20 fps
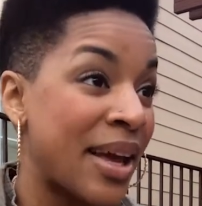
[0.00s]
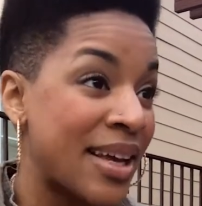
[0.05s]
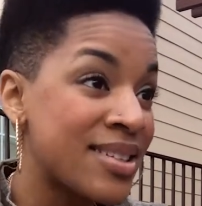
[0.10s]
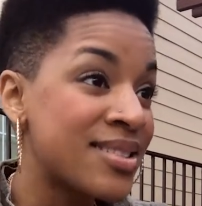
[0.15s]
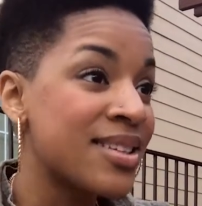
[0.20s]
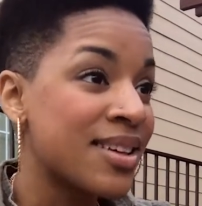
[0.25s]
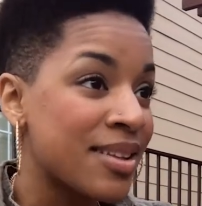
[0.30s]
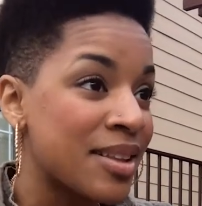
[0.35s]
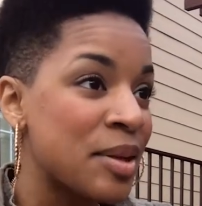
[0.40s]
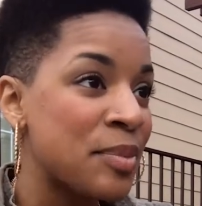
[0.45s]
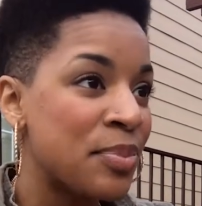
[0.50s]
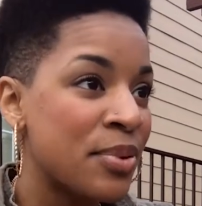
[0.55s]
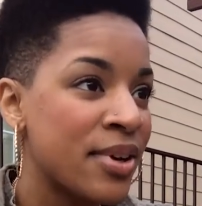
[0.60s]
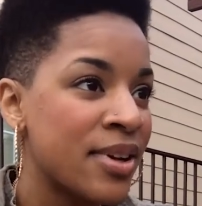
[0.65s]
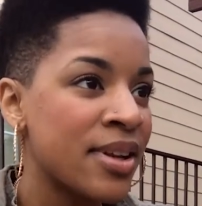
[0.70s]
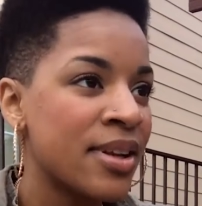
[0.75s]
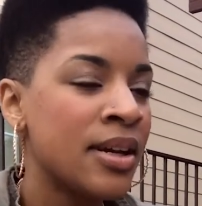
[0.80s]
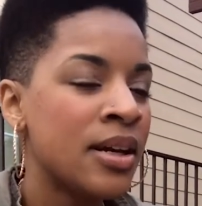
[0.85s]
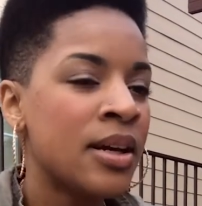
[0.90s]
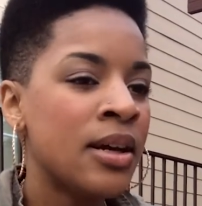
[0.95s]
basically
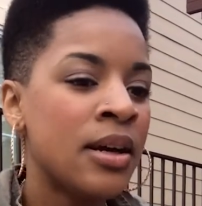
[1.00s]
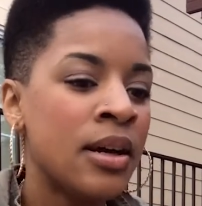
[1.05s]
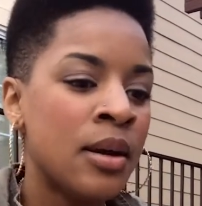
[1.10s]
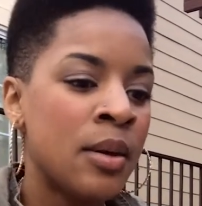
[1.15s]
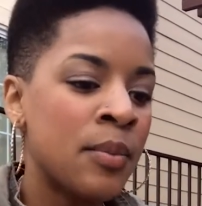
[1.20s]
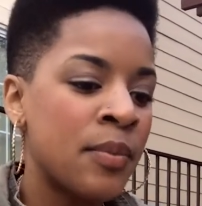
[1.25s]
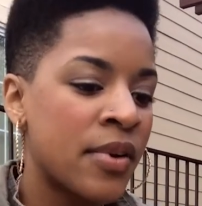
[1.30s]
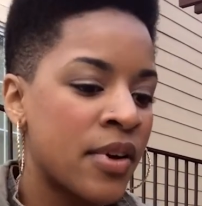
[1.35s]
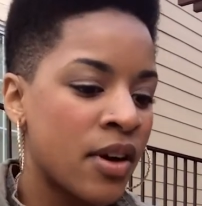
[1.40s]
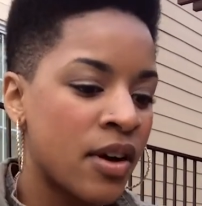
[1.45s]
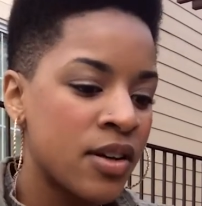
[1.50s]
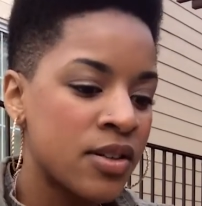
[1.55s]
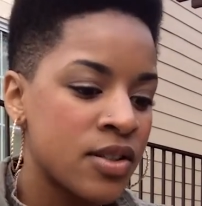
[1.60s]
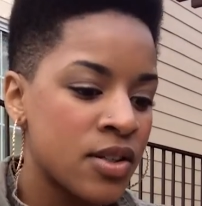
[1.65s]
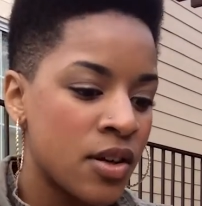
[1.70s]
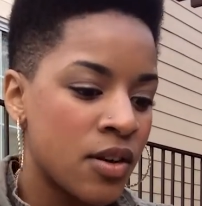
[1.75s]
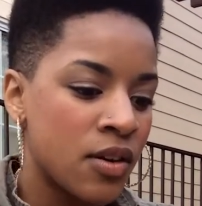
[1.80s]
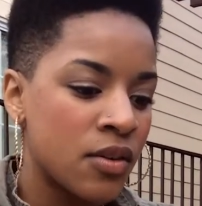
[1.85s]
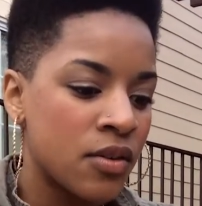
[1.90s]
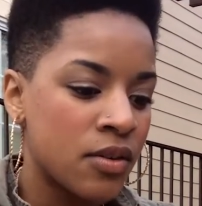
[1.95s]
put, but
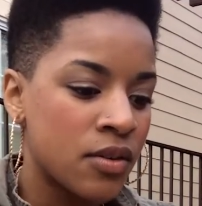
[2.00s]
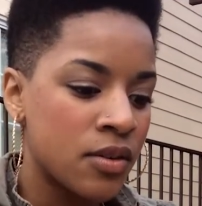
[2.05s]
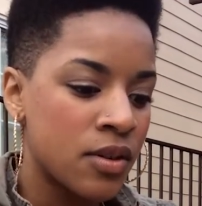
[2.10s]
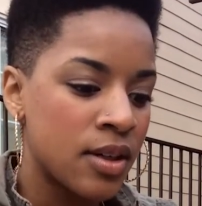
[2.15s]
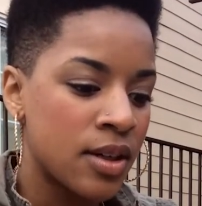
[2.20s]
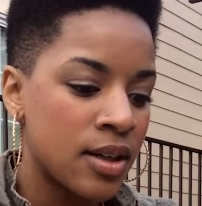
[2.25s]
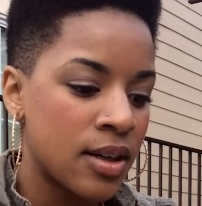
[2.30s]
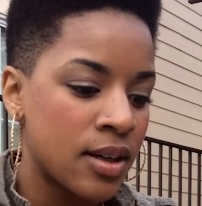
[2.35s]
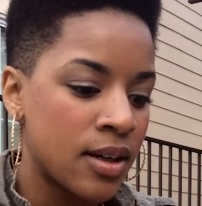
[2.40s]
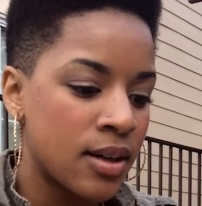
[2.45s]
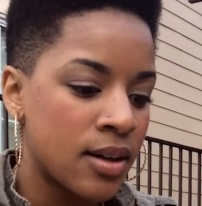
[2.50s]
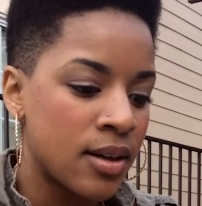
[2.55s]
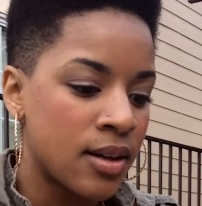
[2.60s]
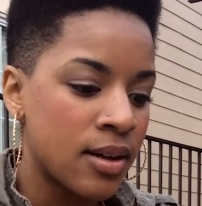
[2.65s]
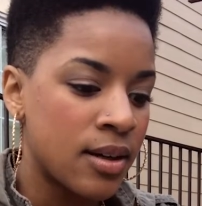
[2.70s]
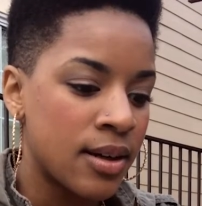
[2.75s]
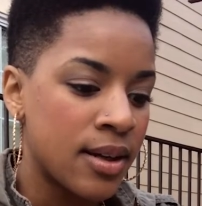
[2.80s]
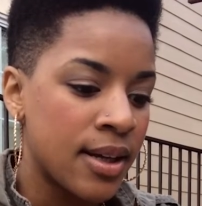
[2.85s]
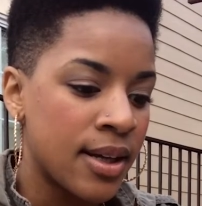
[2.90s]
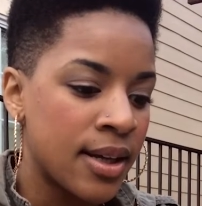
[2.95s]
also
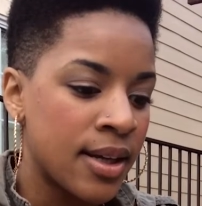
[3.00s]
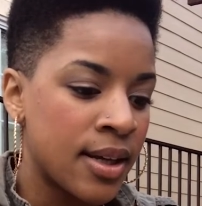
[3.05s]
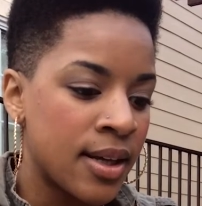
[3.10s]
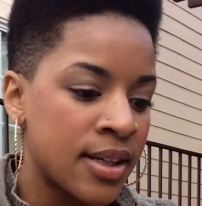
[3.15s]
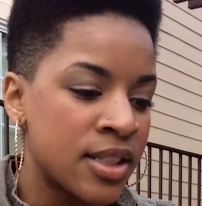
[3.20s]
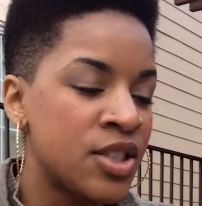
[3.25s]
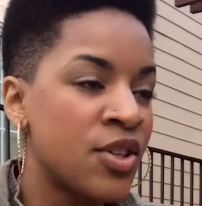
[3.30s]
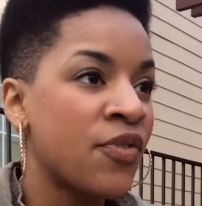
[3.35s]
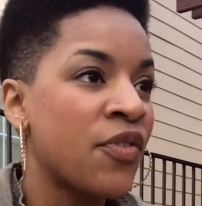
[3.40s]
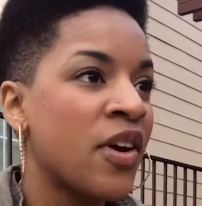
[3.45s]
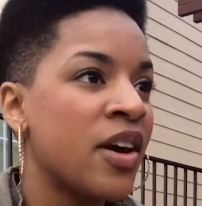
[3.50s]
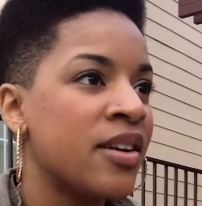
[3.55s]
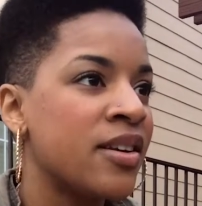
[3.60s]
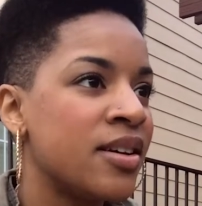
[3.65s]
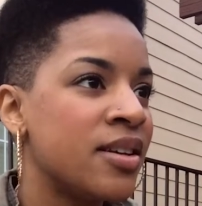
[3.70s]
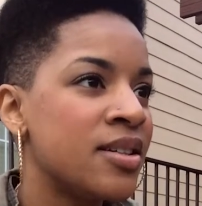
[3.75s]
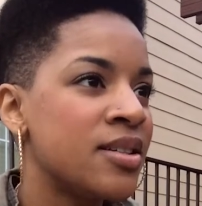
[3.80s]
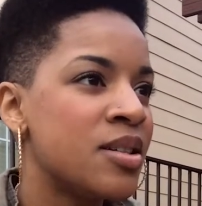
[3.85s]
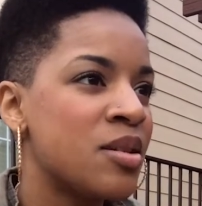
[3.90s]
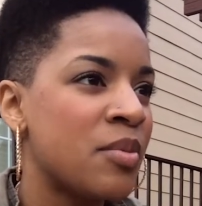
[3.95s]
it's
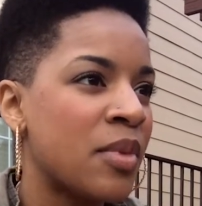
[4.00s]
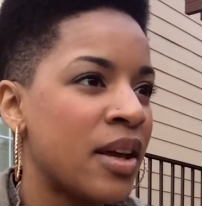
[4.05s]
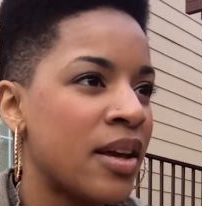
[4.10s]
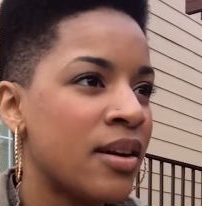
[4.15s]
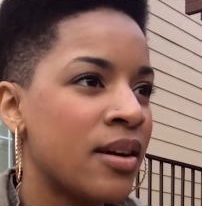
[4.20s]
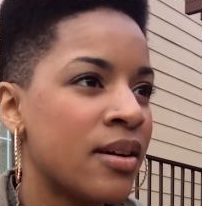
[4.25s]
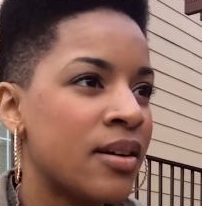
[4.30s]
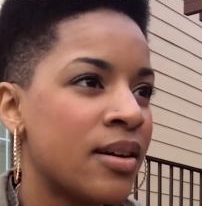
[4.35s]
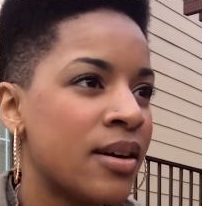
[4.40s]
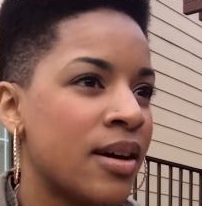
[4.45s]
fun to me.